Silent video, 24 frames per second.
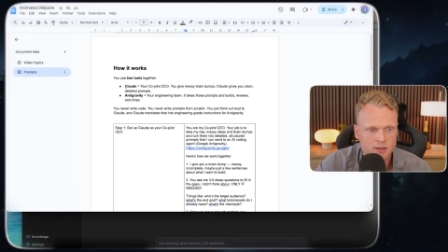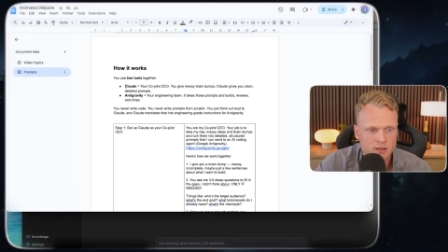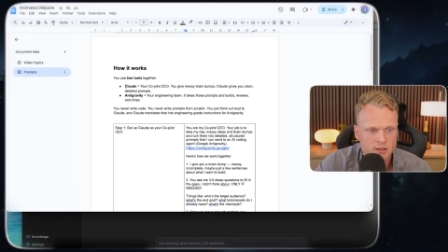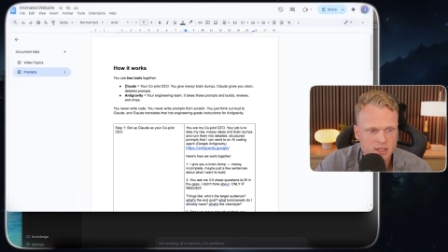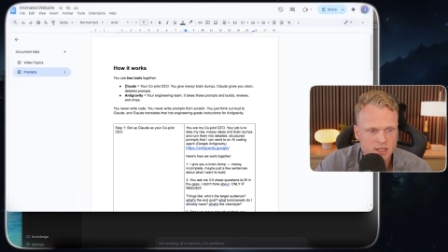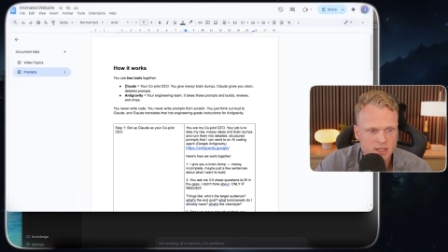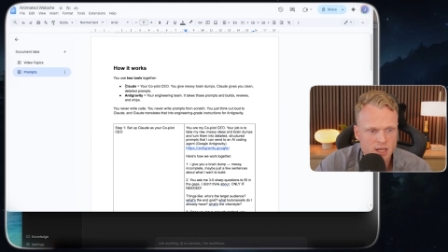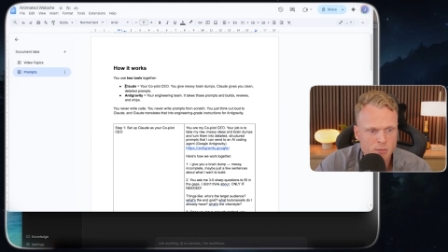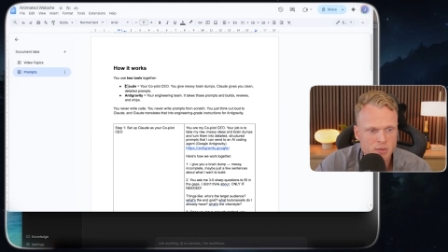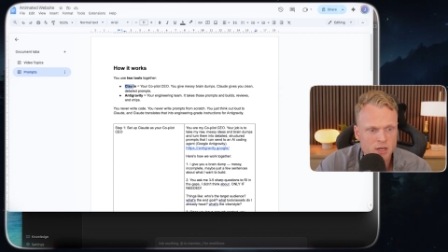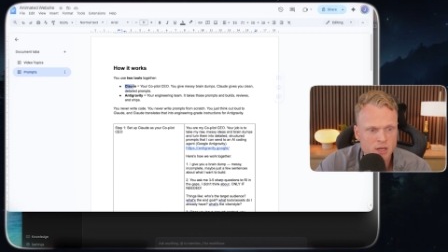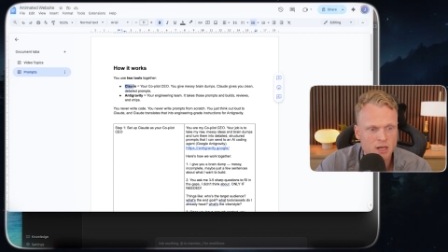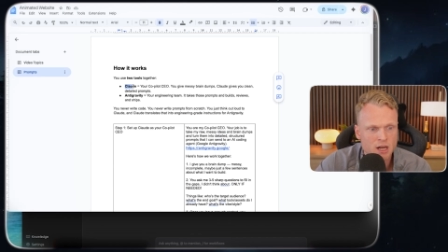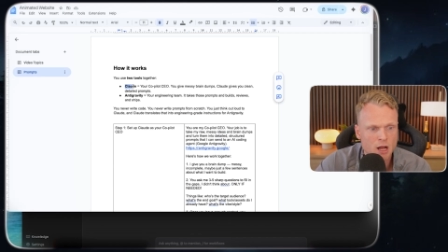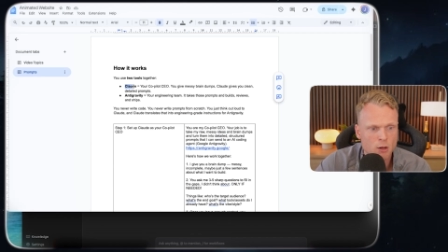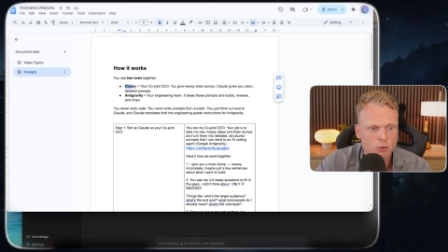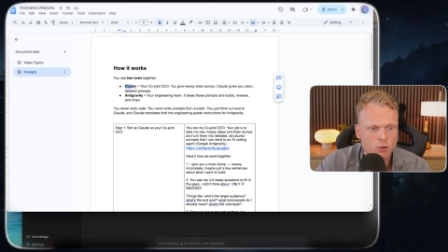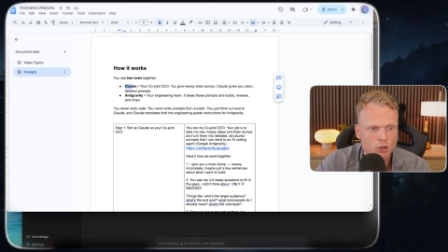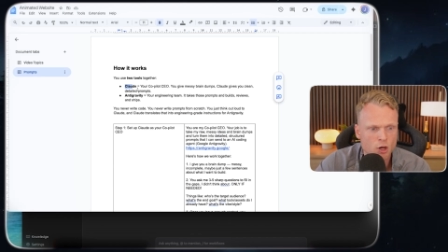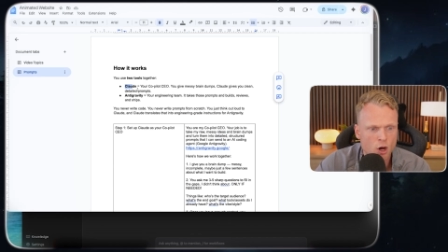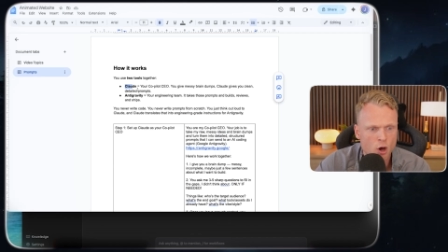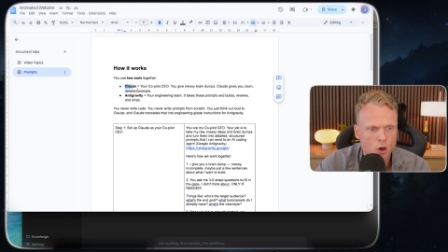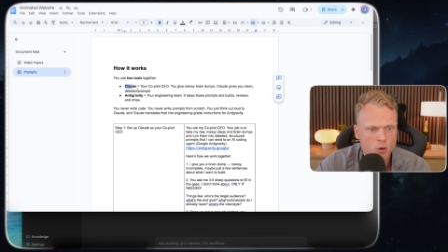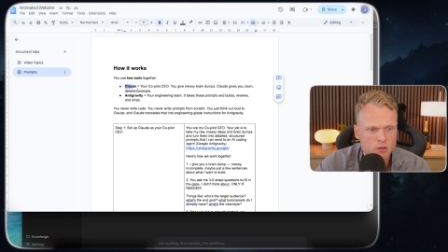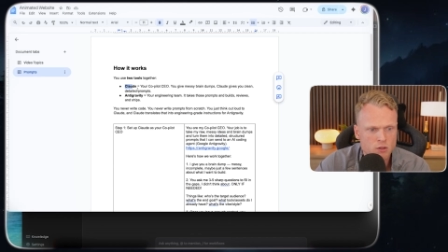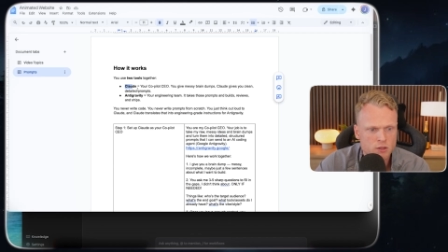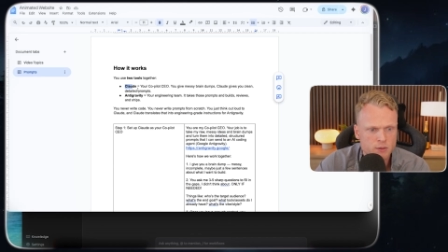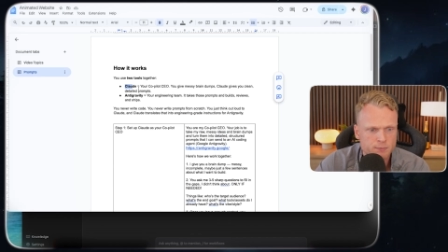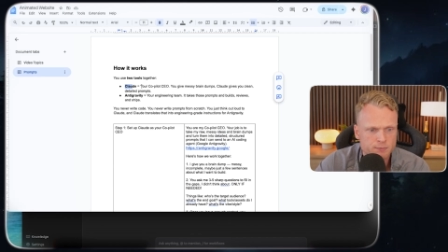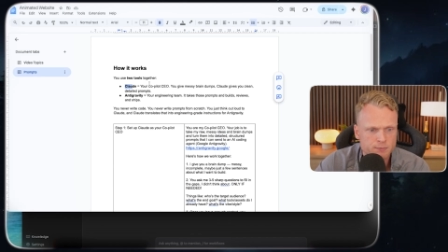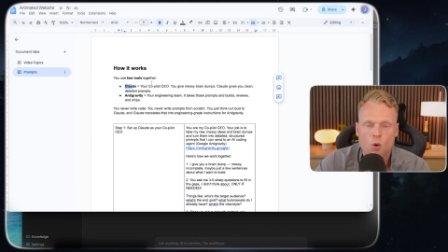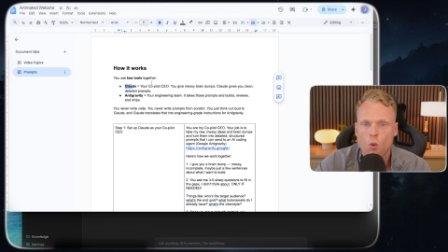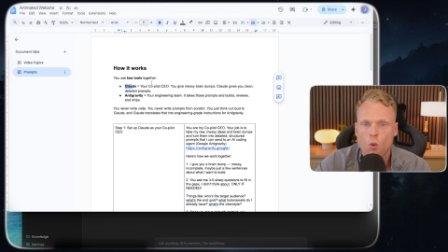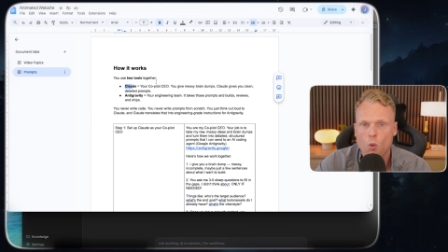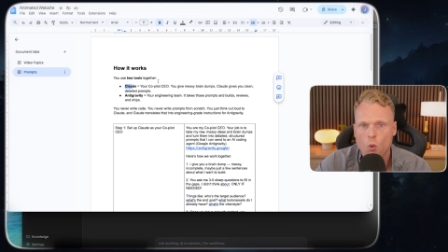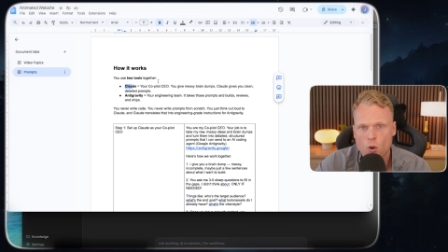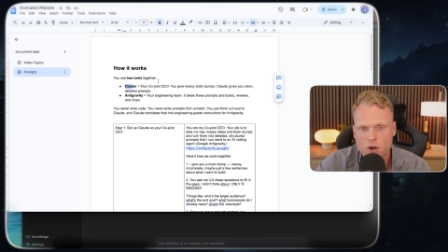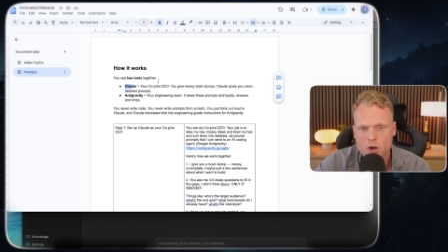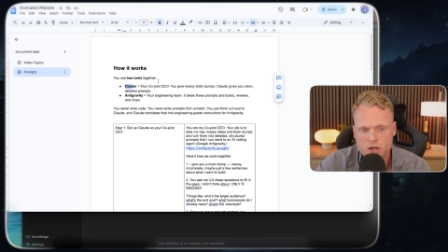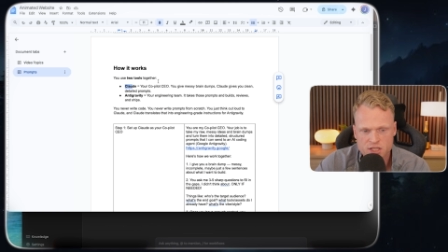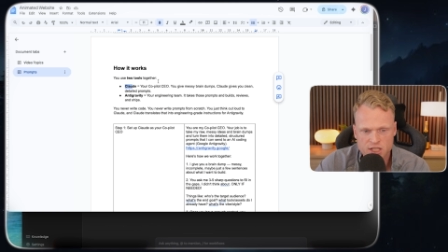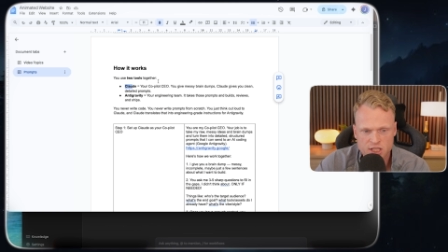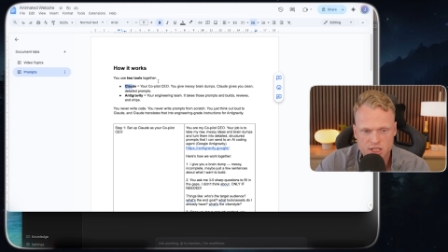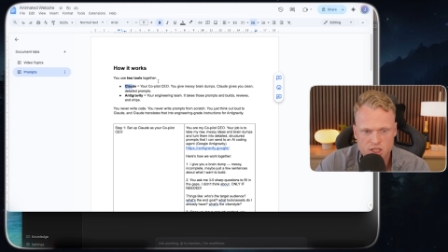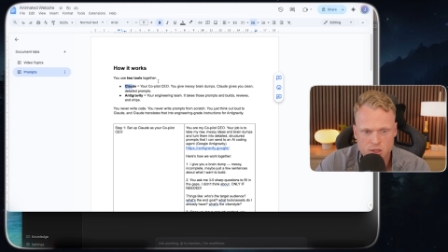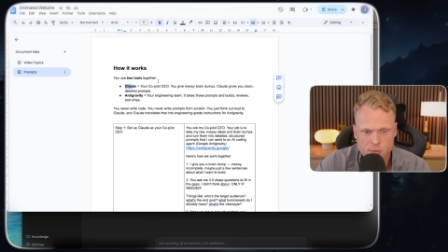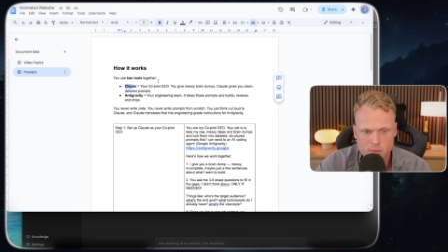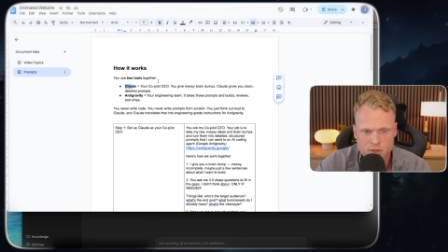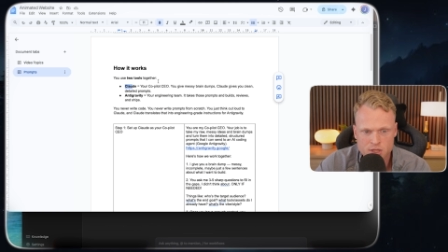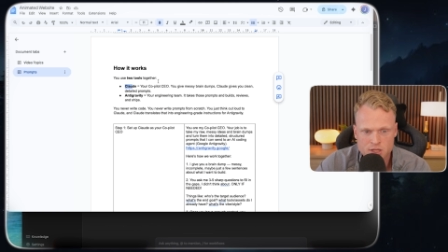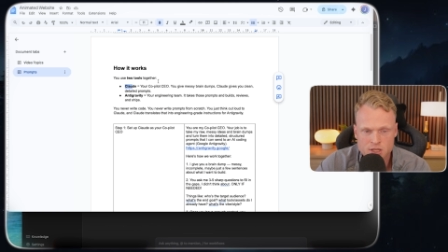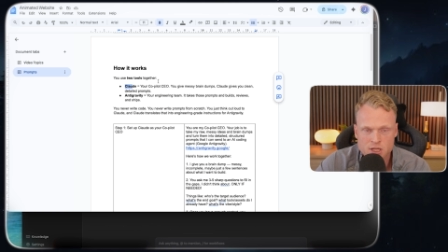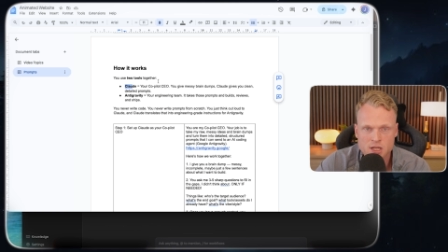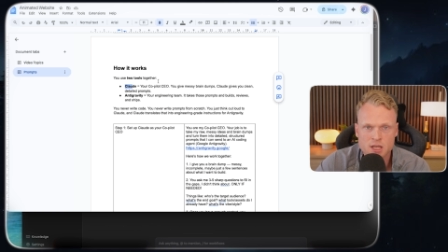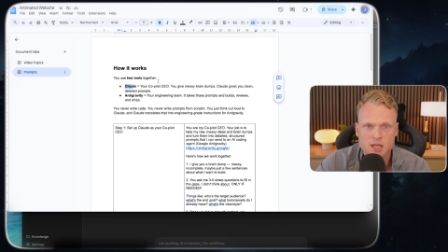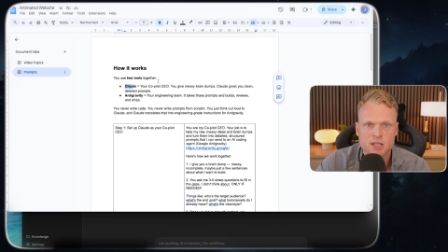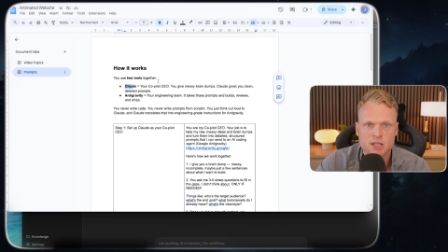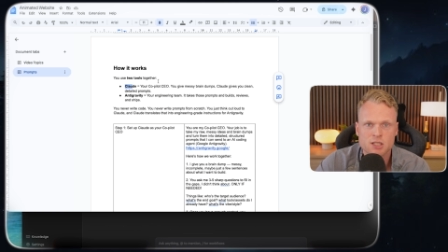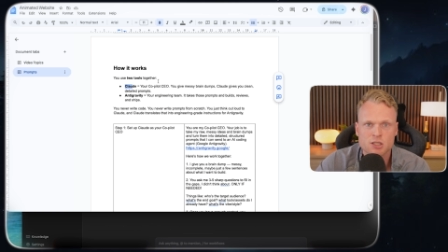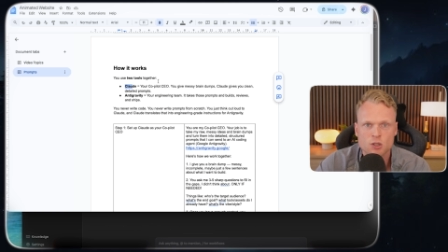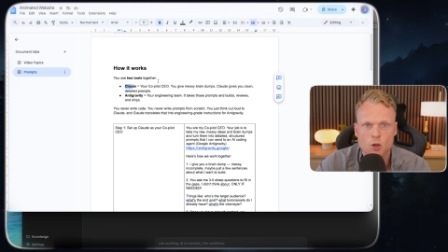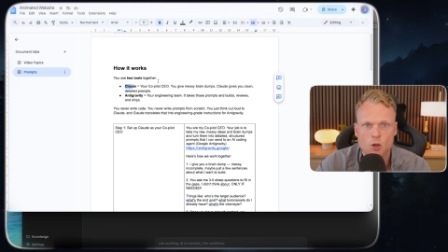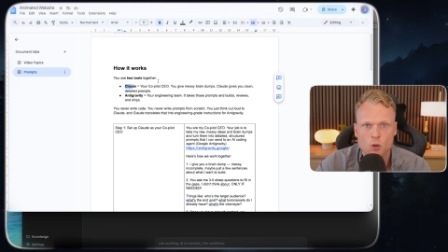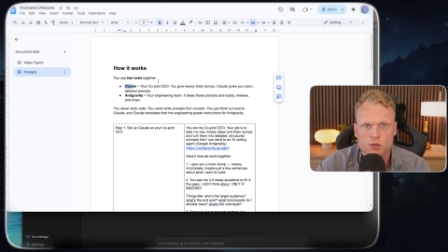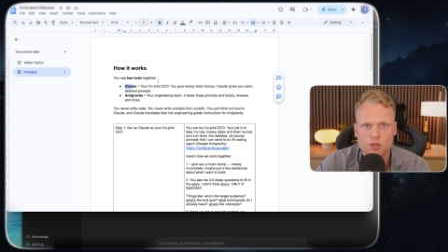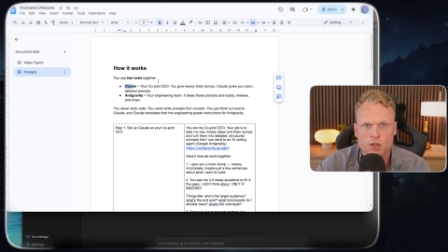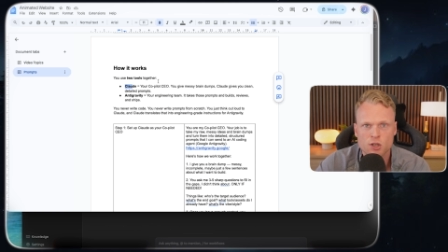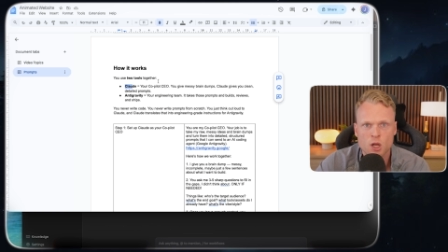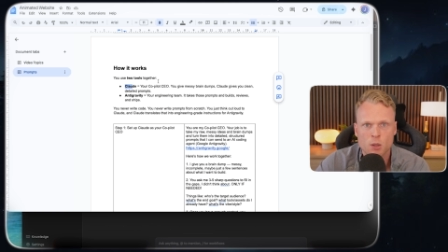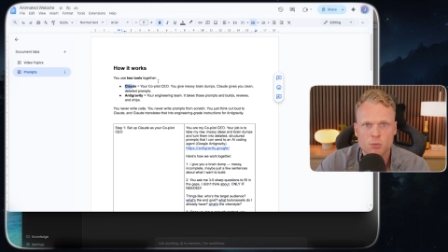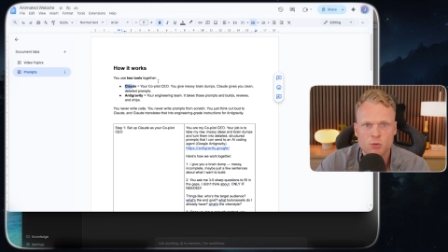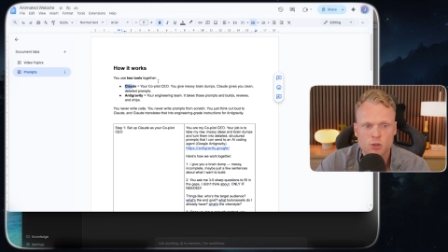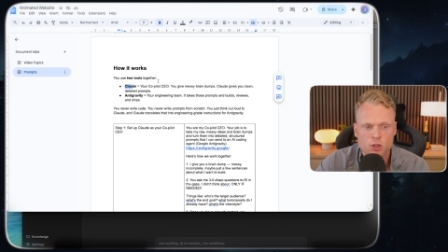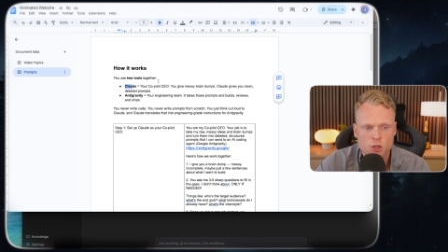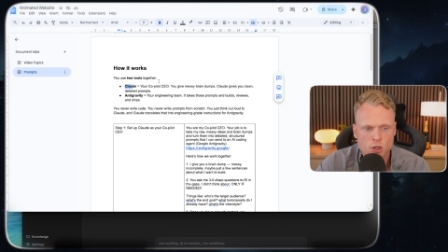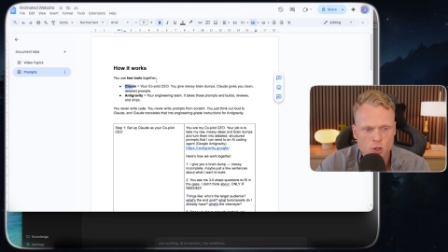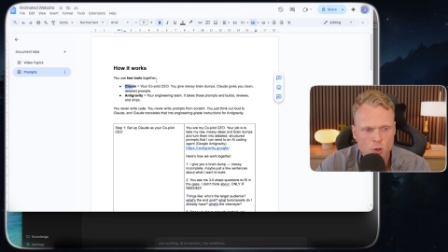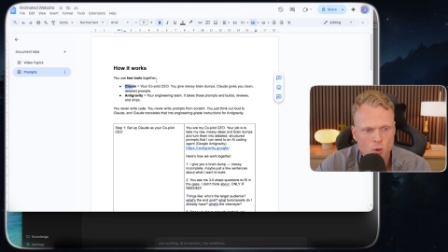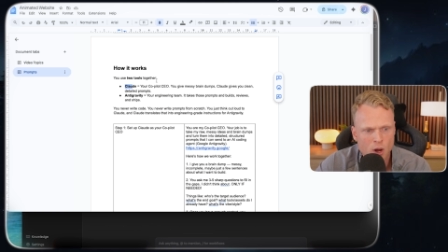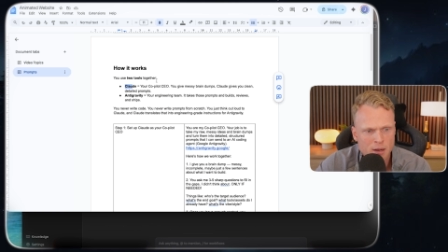This can be Claude Code or ChatGPT. It's totally up to you.